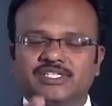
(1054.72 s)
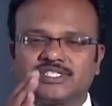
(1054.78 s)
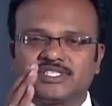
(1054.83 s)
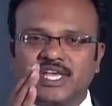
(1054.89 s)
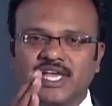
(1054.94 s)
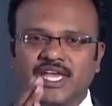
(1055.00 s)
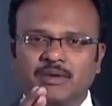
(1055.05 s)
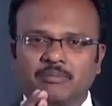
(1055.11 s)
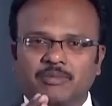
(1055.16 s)

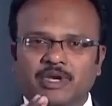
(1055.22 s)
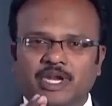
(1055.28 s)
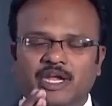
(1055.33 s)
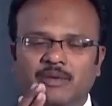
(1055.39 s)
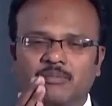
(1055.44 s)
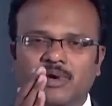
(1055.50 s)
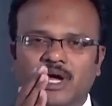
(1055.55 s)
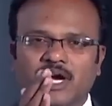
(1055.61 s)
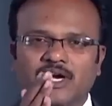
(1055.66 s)
same
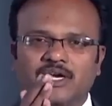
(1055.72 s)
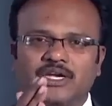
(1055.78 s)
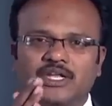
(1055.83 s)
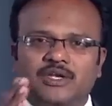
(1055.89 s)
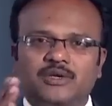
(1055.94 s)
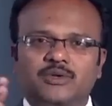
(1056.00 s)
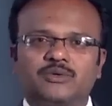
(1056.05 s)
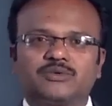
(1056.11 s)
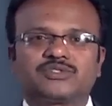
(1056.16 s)
name
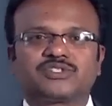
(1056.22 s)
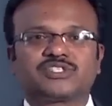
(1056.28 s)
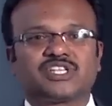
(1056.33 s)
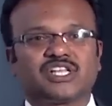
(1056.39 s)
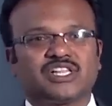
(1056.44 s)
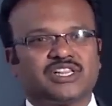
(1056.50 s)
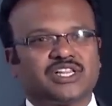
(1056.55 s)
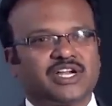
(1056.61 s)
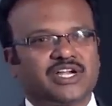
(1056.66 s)
continues
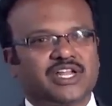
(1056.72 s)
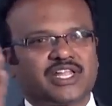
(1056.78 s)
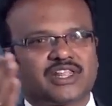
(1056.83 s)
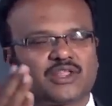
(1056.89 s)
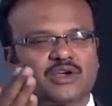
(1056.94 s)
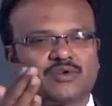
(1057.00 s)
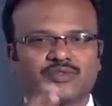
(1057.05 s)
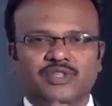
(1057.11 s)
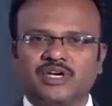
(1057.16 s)
till the
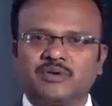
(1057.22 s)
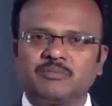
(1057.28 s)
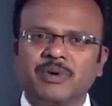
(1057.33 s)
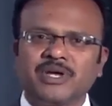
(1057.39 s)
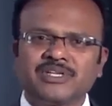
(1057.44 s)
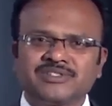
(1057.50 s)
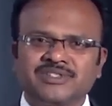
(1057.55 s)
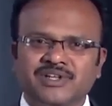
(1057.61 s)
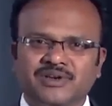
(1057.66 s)
death of that
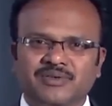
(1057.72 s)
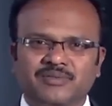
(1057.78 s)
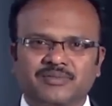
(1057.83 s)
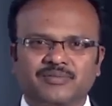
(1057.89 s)
person.